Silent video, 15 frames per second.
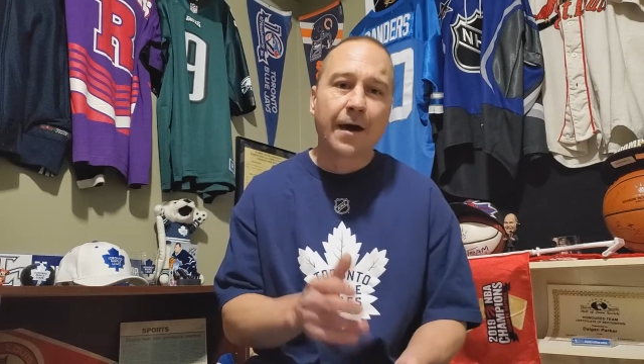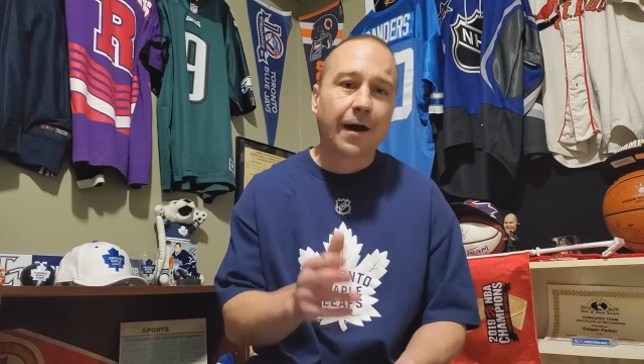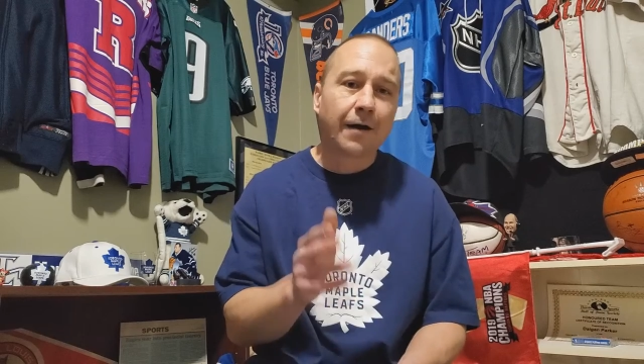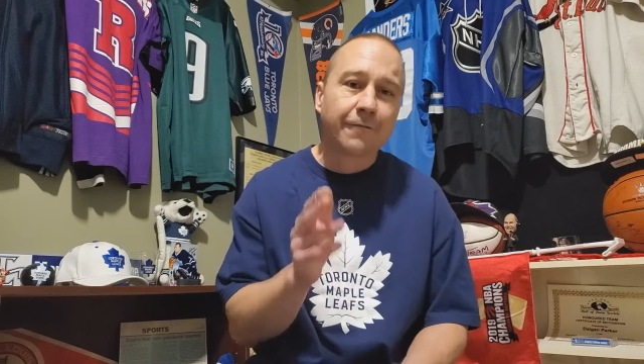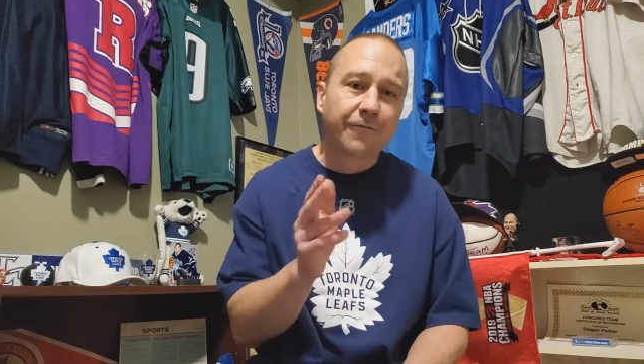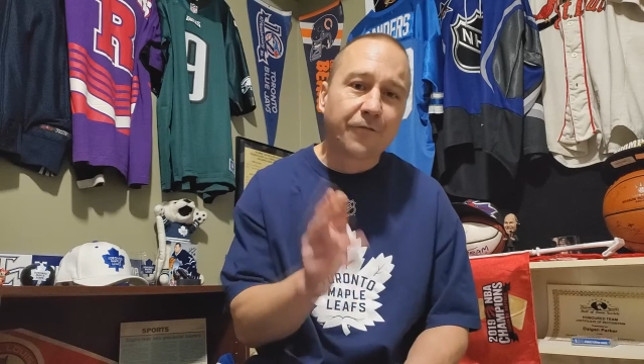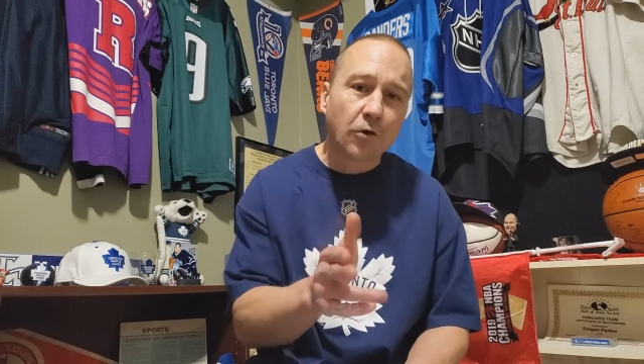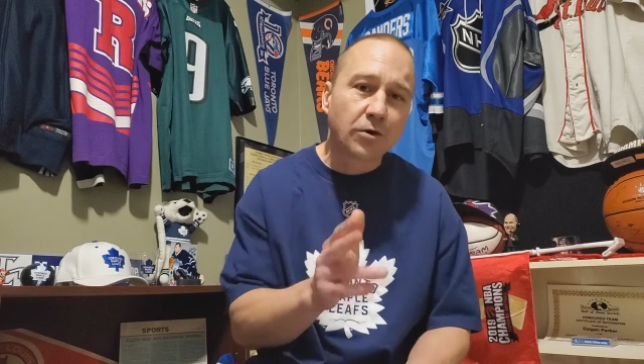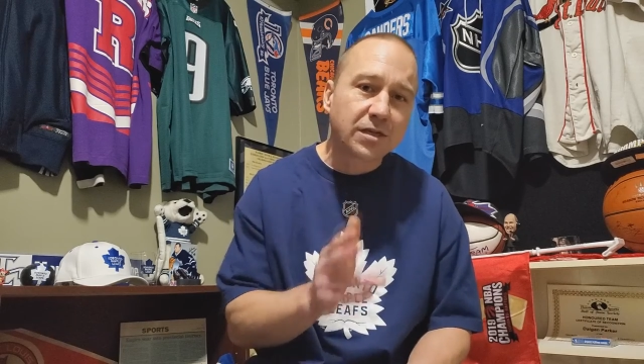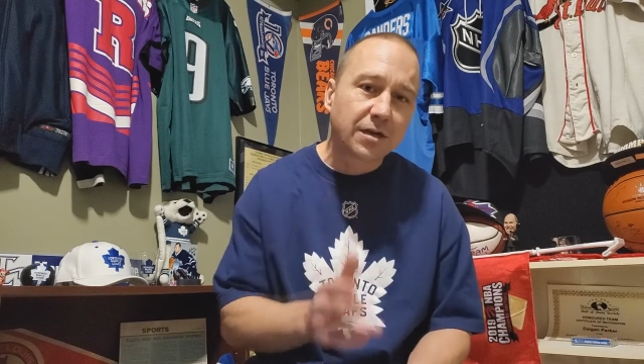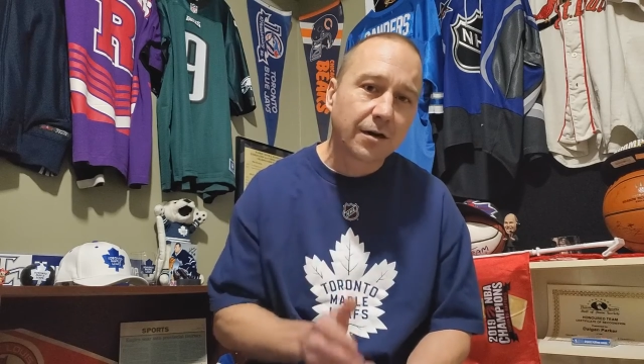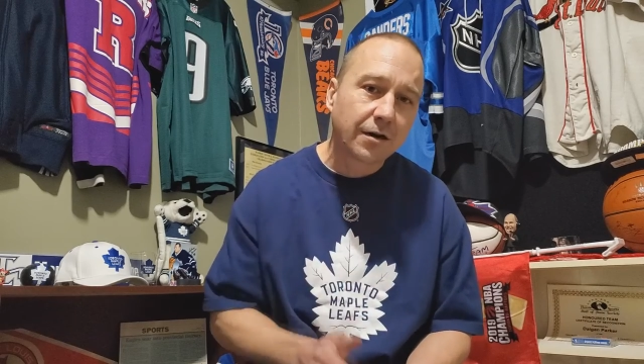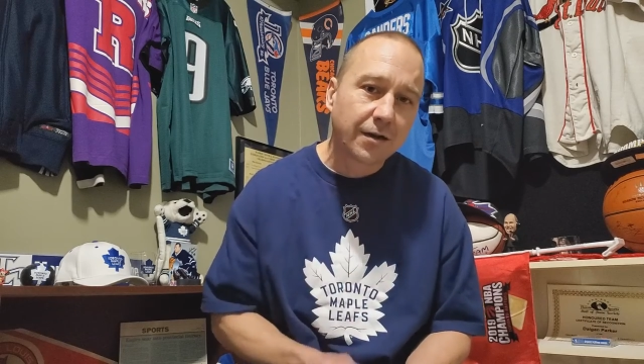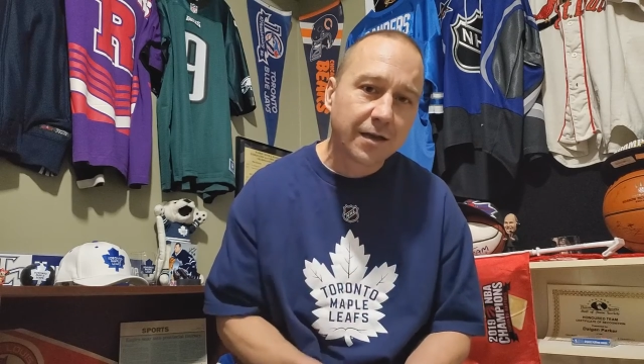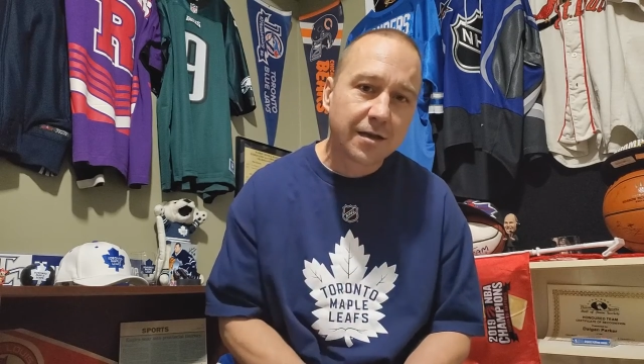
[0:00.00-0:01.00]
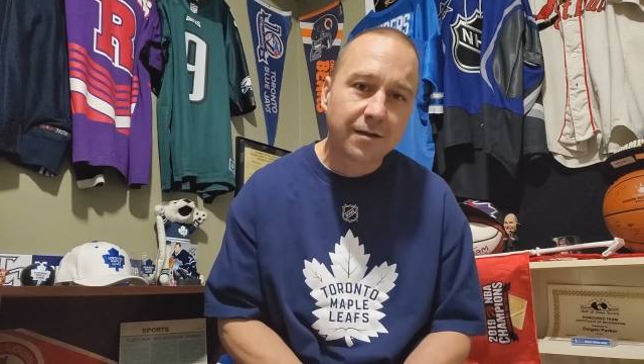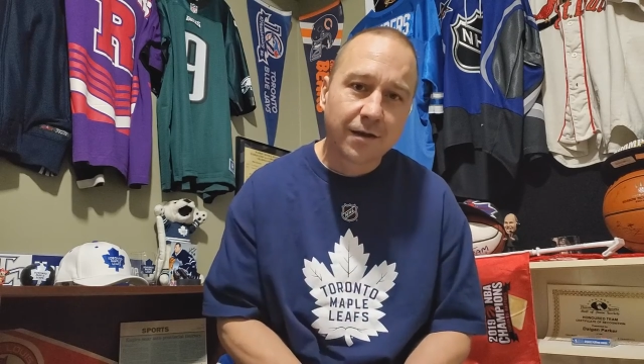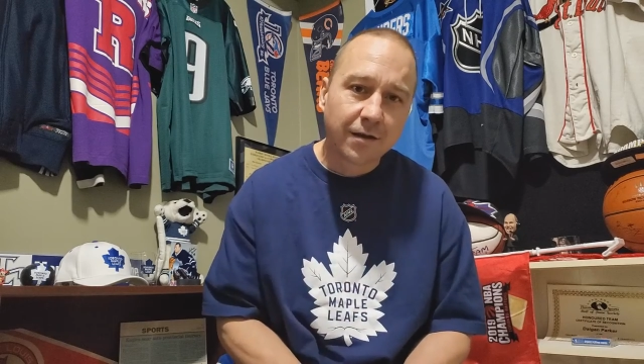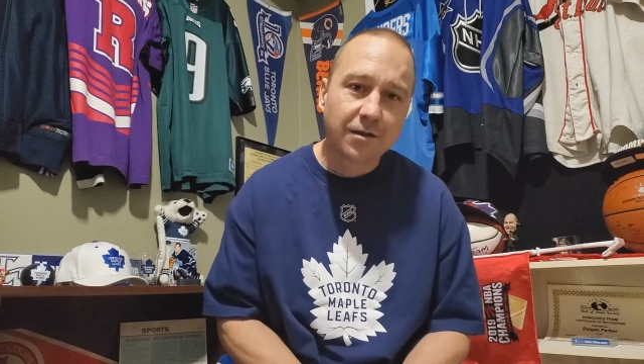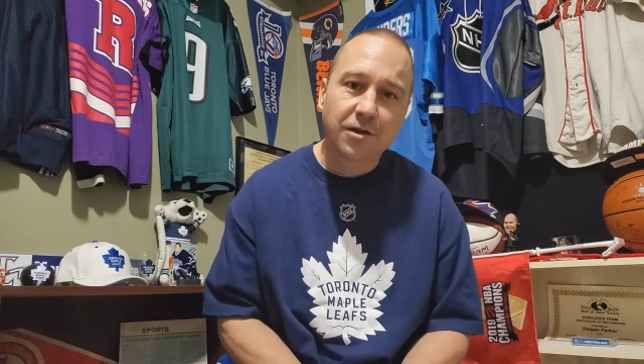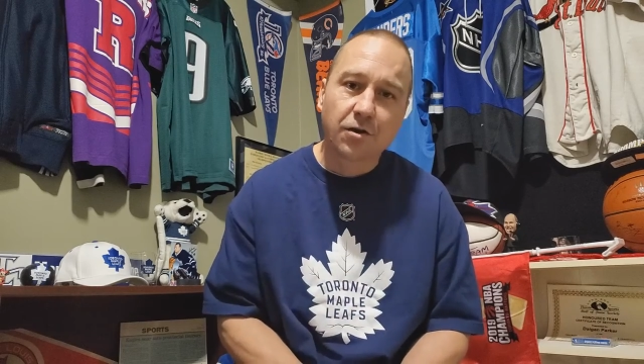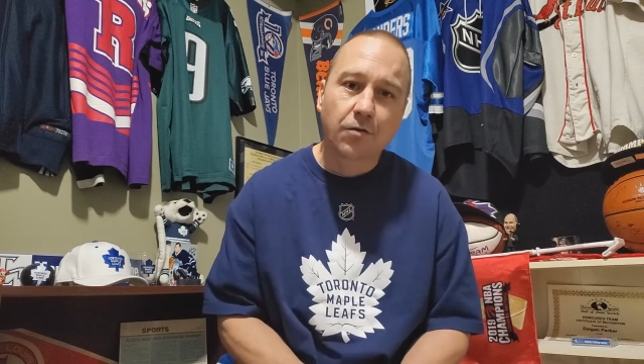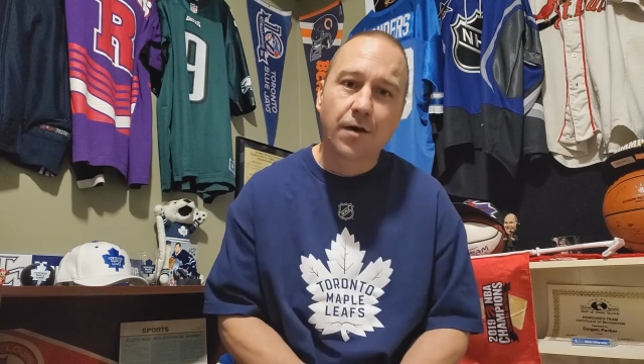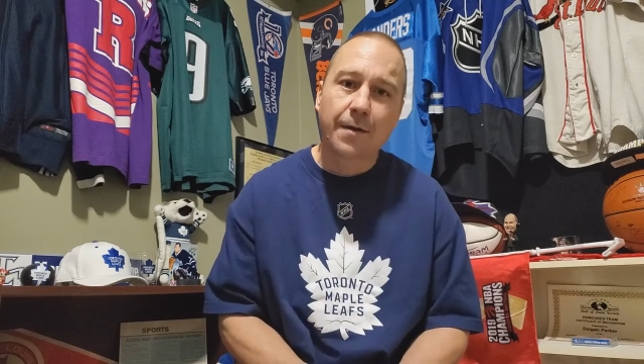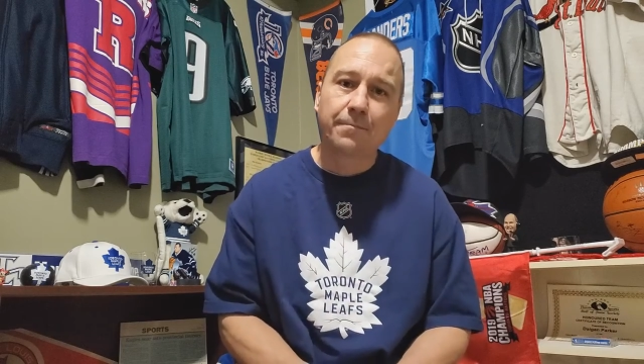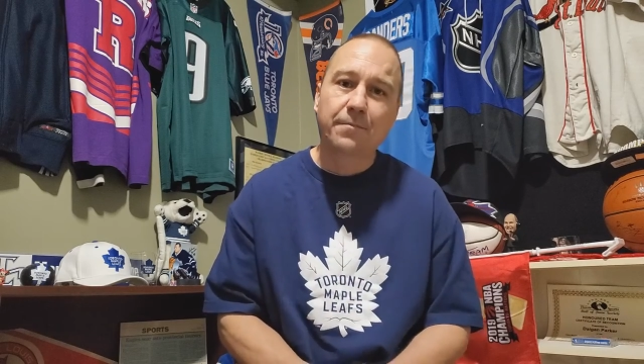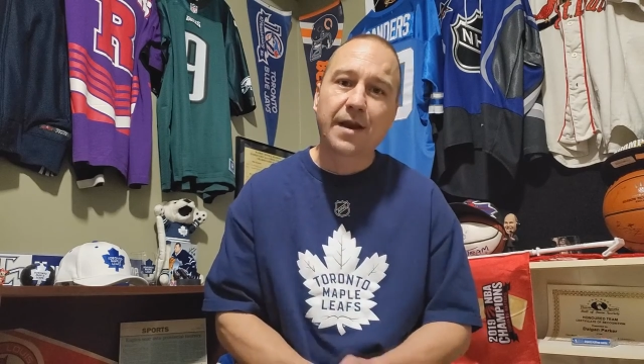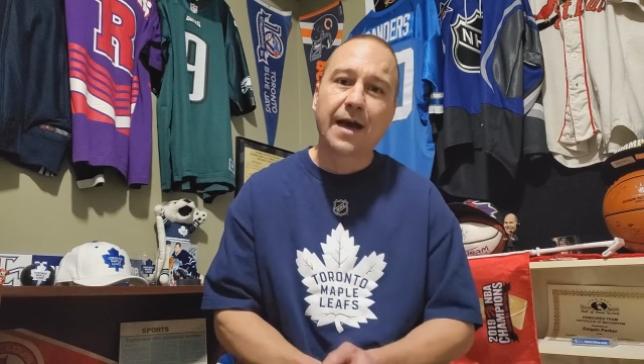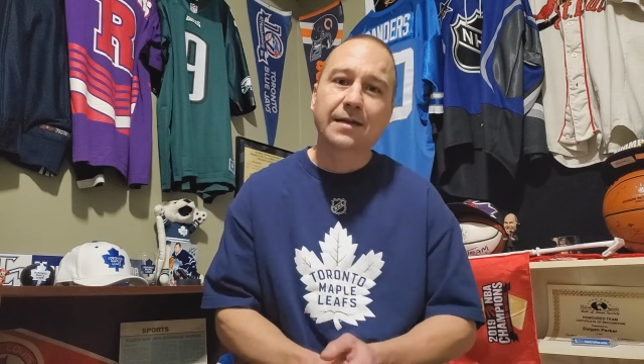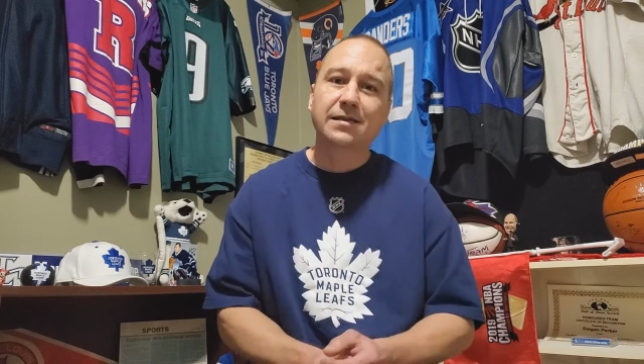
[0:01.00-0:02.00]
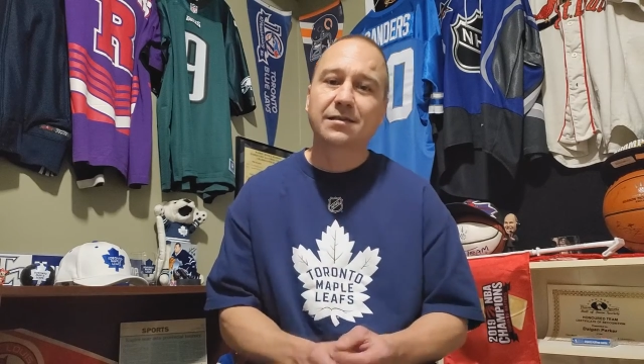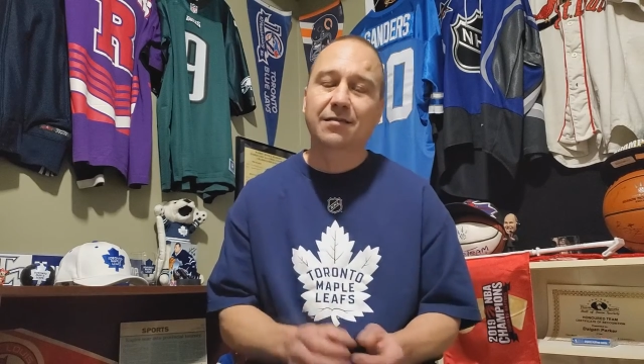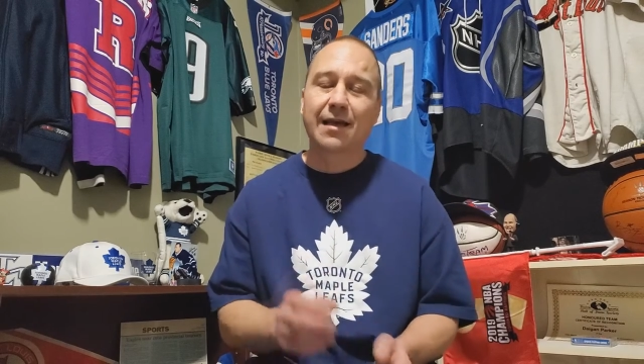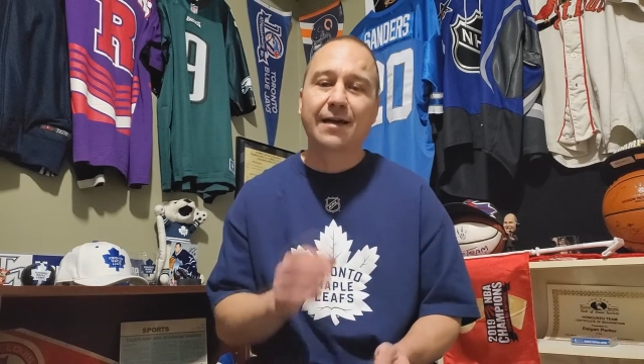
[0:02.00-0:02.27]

Unfortunately, you're up next.